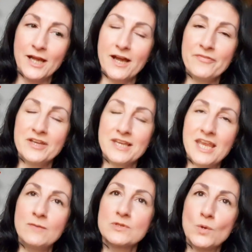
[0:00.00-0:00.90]
that
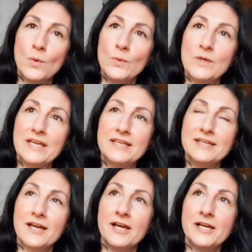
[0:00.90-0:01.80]
he was
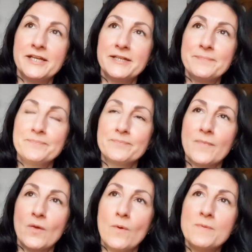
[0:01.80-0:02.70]
calling, um,
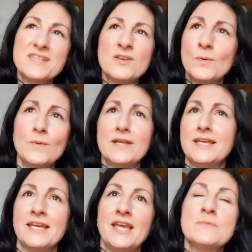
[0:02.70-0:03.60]
what was he calling
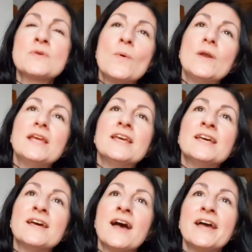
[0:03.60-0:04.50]
it? He was calling
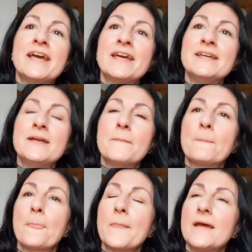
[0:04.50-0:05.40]
it a,
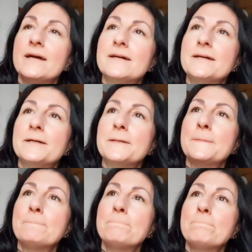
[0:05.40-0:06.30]

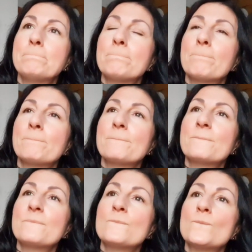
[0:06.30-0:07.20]
um,
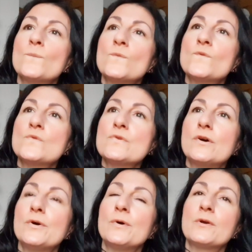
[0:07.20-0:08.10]

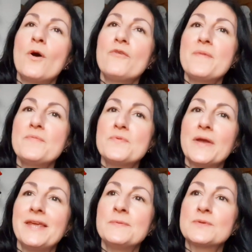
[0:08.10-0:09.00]
oh, I can't remember what
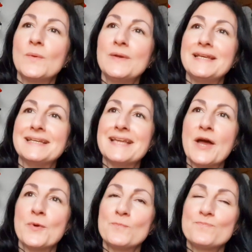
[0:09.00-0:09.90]
he was calling it
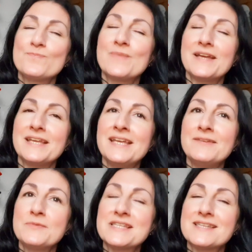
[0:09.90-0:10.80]
now, but
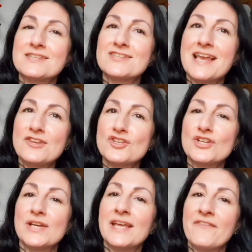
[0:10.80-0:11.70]
it was
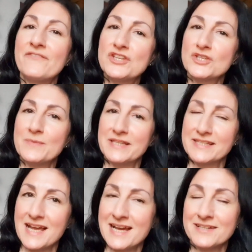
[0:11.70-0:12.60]
essentially a
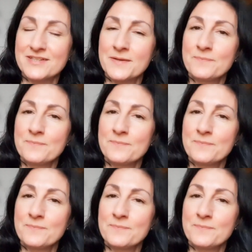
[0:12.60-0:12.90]
fisherman's hat.